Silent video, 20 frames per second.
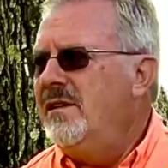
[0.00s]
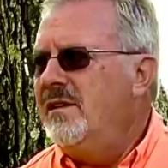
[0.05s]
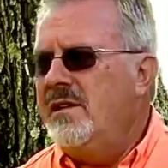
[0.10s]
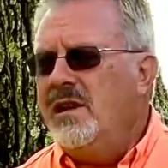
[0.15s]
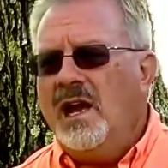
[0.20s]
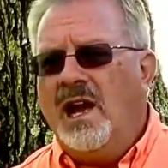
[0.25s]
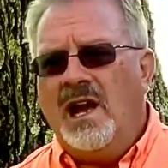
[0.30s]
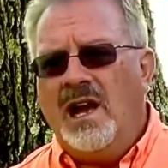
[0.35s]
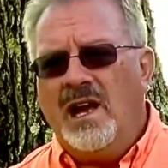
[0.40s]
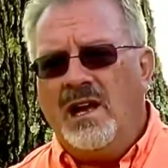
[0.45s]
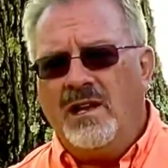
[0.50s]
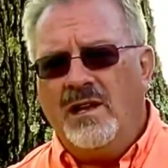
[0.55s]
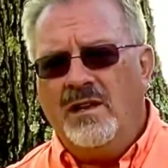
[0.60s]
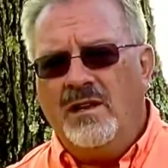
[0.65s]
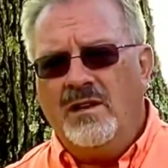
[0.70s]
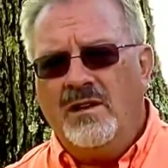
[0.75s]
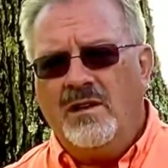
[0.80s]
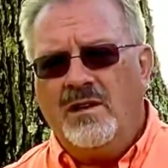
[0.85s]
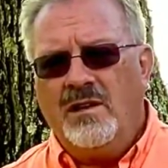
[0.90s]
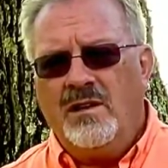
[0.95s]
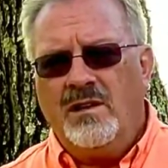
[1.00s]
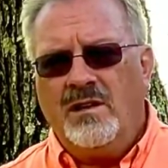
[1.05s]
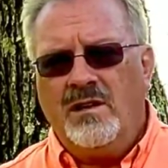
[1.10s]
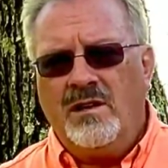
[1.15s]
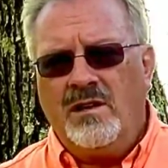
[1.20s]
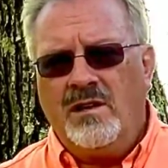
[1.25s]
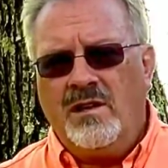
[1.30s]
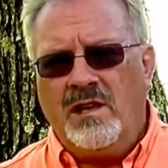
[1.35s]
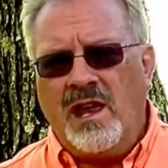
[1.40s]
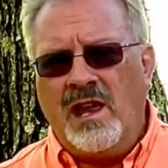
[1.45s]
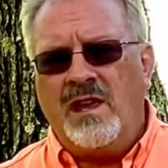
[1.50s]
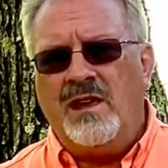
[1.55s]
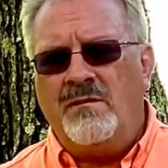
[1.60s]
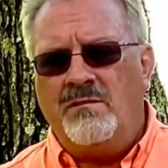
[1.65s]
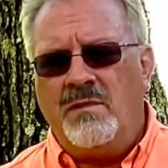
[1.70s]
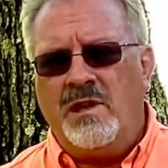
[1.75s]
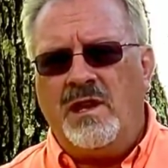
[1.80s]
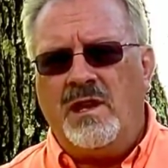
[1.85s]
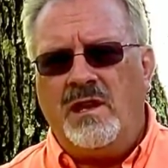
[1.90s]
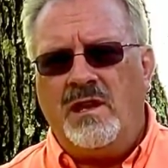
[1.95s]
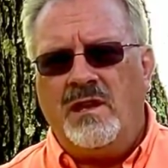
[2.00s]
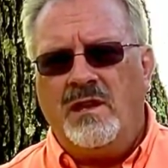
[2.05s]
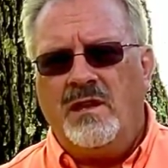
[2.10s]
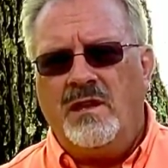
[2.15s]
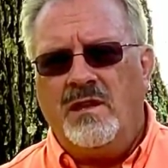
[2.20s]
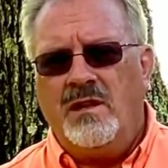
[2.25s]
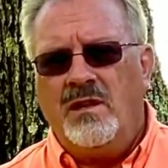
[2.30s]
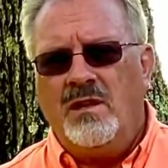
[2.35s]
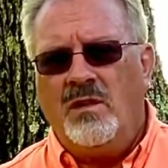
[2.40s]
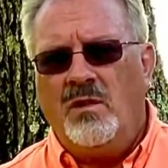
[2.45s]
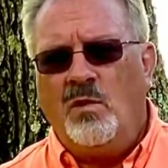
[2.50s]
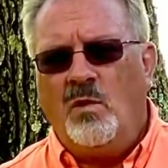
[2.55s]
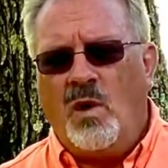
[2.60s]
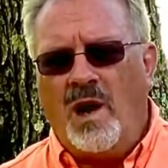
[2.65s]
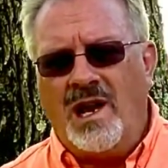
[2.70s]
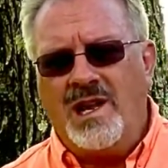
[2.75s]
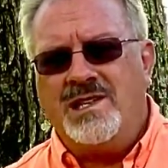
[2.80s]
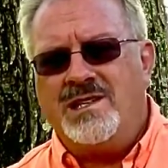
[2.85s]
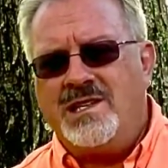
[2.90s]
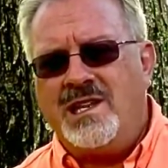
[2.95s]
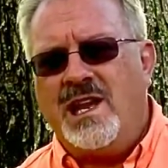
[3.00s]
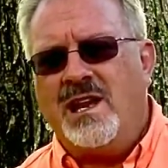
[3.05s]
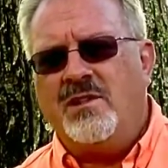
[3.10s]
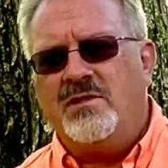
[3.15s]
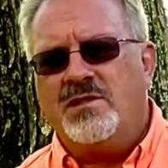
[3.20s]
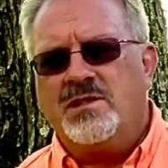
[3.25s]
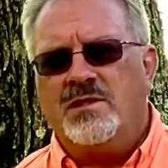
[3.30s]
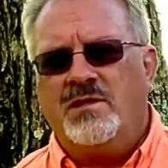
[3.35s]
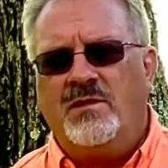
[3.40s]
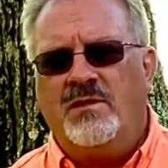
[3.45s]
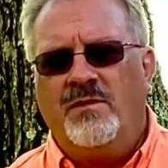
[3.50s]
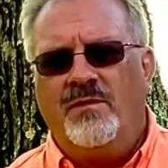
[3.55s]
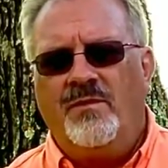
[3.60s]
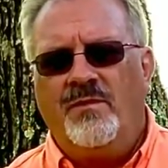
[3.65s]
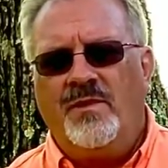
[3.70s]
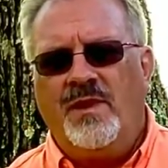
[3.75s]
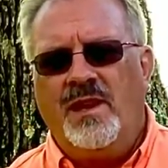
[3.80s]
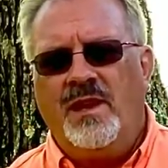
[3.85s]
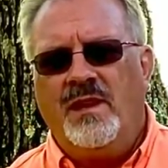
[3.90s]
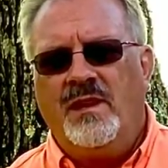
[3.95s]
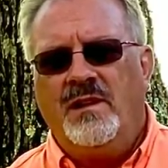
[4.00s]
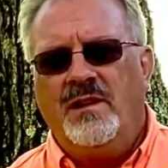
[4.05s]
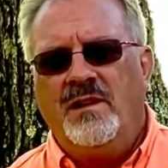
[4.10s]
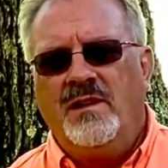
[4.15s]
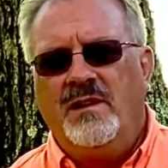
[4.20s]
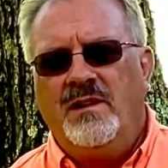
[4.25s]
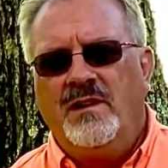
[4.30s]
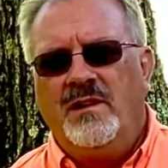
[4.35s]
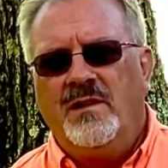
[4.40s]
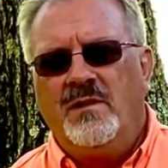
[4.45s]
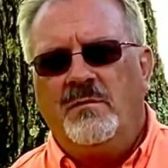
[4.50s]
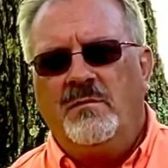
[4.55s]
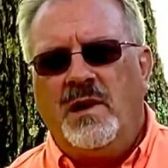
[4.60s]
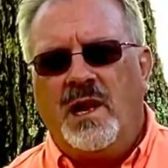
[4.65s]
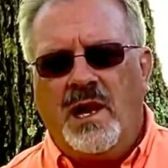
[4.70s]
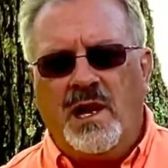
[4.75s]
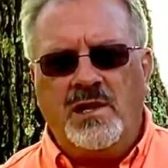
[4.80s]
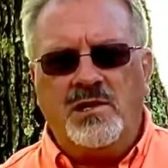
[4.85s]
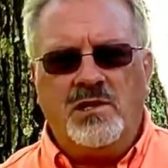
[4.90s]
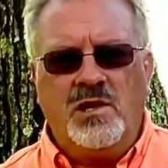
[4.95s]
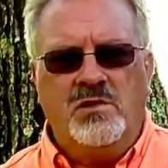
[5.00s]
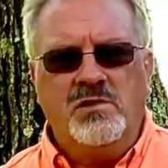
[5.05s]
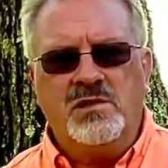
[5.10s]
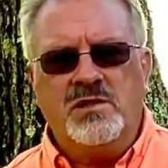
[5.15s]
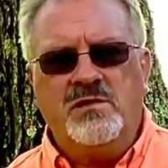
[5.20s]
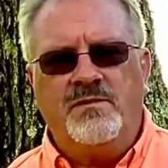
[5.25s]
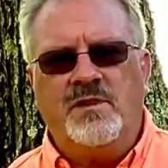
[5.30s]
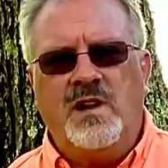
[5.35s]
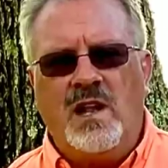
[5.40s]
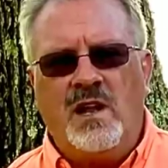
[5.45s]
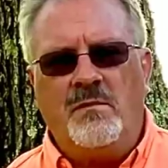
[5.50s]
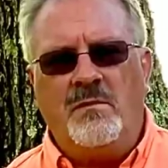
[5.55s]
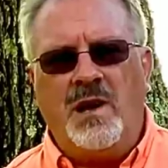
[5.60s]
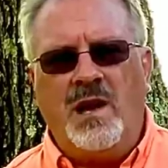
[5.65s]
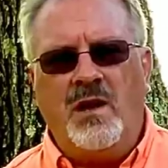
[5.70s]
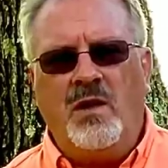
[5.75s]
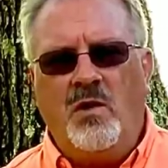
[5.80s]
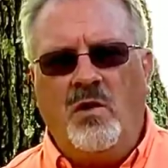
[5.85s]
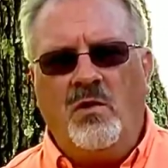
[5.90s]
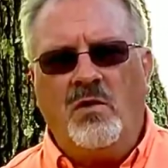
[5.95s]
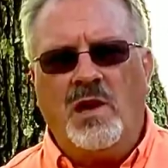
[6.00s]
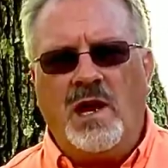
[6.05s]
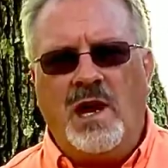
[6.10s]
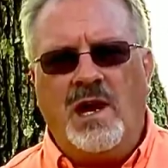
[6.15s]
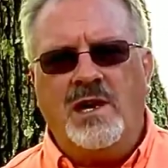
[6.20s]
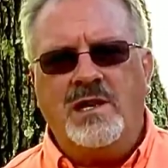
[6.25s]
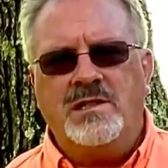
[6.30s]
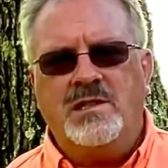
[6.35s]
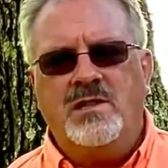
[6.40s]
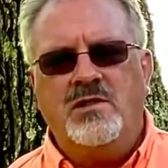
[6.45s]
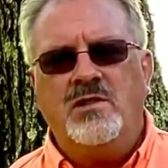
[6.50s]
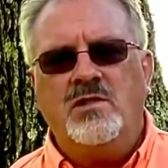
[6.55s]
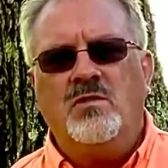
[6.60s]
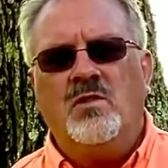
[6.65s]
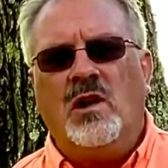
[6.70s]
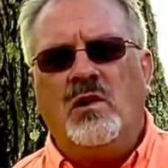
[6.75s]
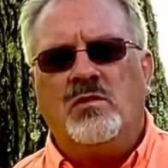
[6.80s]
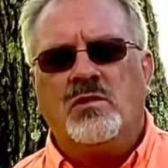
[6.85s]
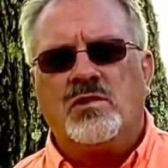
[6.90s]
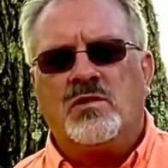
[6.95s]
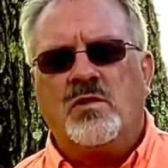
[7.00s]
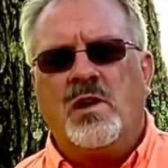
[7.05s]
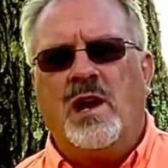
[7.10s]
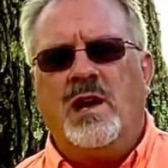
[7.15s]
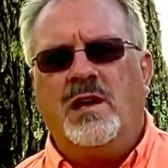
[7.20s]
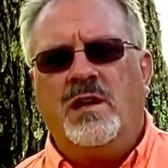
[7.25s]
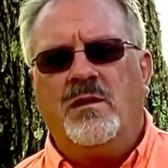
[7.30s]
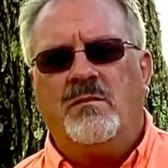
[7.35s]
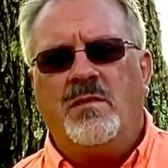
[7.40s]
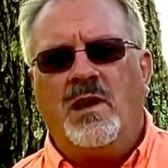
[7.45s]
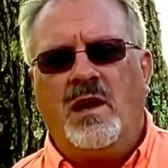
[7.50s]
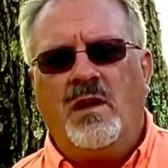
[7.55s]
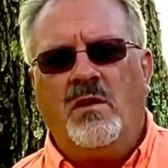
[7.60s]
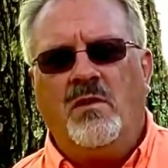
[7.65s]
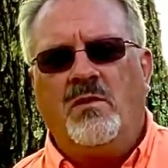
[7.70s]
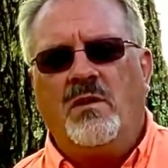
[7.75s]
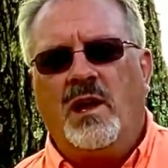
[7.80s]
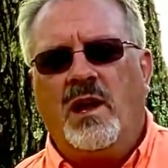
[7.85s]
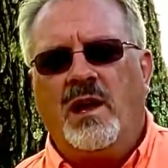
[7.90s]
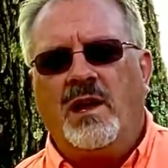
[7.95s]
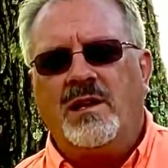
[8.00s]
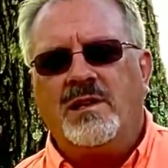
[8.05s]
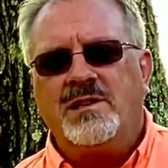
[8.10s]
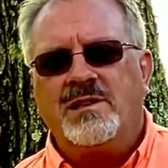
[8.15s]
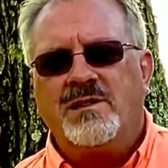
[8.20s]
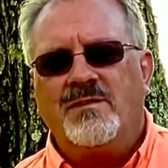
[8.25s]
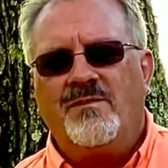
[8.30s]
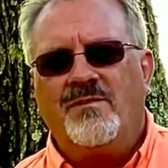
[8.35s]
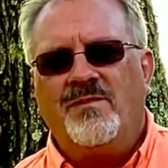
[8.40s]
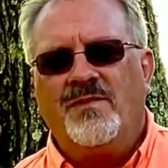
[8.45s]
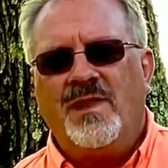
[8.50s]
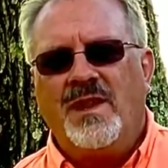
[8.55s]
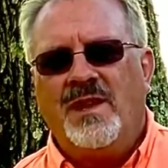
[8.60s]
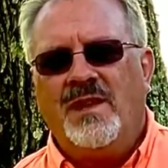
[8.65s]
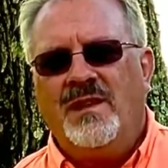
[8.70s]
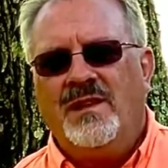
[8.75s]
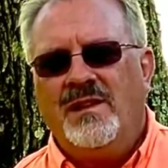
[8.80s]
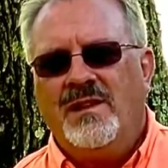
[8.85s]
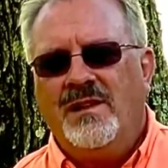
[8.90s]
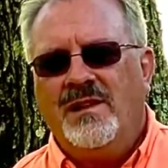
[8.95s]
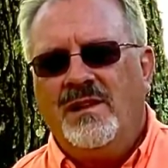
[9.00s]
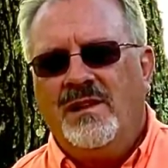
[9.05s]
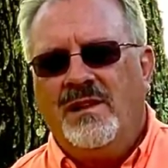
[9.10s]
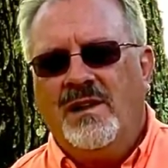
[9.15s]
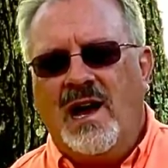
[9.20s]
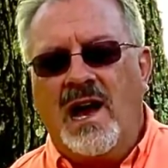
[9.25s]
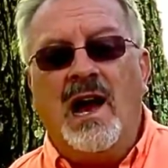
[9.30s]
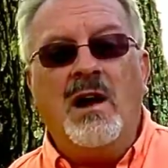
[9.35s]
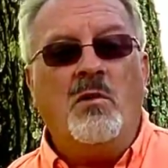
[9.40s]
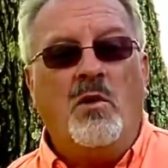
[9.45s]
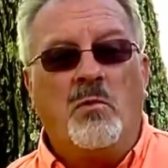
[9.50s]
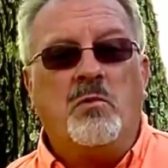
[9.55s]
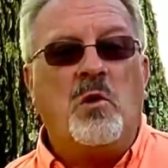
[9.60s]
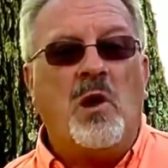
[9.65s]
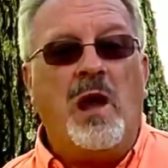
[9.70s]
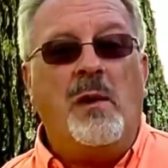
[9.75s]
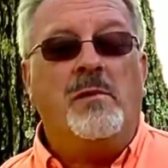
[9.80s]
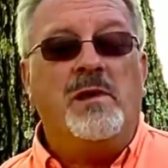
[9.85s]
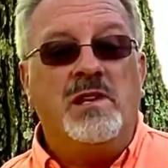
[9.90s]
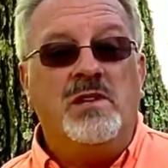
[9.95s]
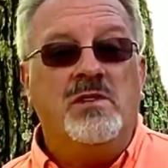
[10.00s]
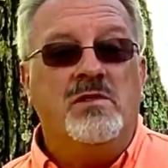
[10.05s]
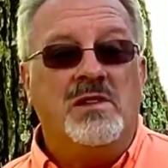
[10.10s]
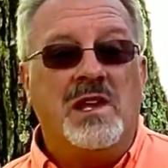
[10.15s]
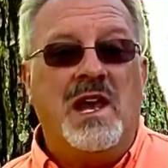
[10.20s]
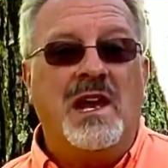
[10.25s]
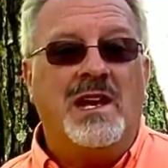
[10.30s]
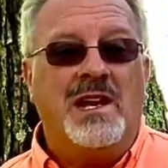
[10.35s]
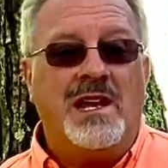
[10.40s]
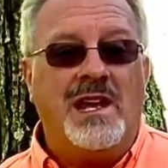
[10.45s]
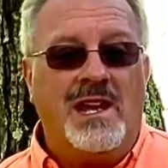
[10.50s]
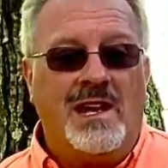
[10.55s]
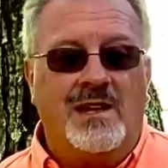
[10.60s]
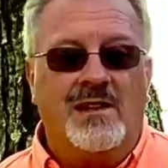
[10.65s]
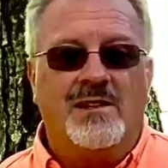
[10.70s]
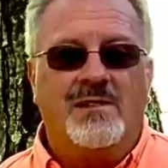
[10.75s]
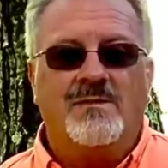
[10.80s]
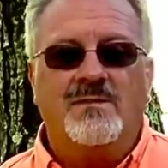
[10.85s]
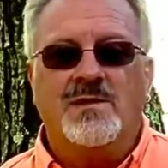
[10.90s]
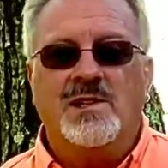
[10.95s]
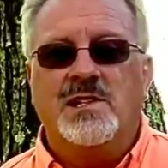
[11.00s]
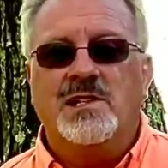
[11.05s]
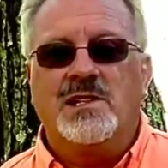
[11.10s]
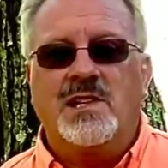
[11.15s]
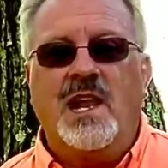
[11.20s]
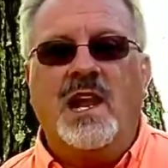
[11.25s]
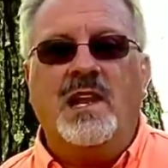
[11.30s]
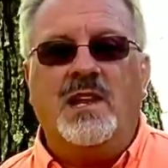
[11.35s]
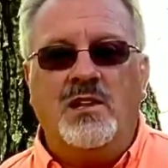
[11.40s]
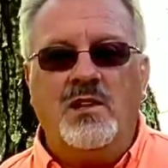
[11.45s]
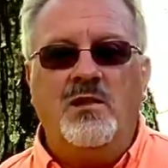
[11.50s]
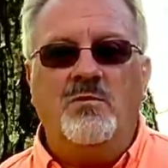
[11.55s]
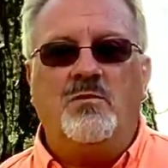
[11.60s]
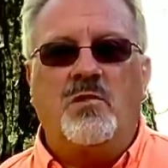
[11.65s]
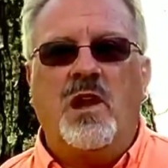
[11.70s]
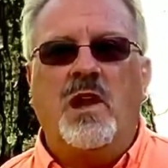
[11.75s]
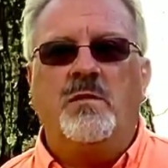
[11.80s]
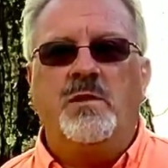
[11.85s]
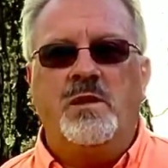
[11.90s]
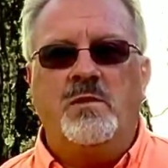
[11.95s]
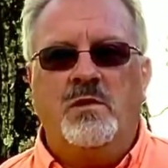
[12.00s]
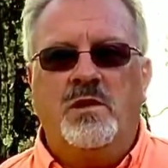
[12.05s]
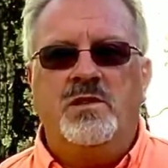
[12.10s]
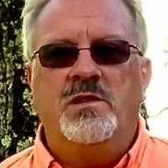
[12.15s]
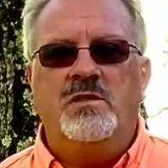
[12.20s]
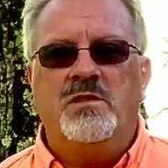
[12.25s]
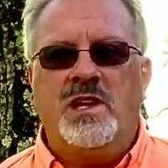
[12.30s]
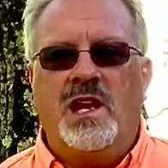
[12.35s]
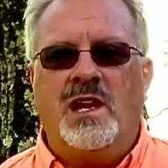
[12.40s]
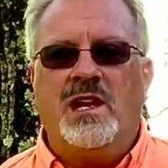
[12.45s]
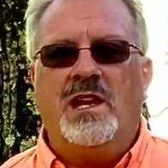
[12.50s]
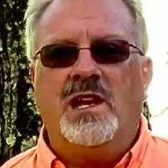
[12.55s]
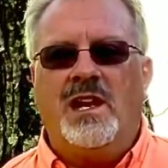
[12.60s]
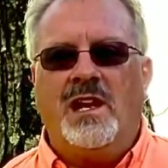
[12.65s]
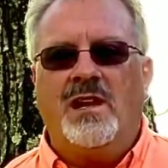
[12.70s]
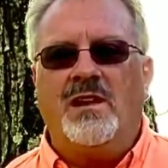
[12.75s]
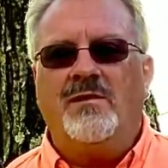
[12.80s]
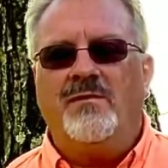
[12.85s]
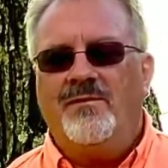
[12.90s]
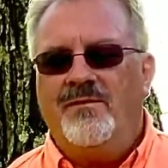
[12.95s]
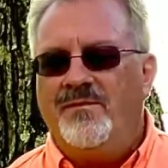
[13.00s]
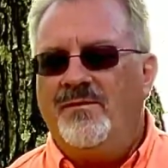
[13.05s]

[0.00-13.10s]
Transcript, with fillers: God gave me wise counsel, but I chose to follow my own eyes and do what was right in my own eyes. I will probably do that again, just like you probably will do that again.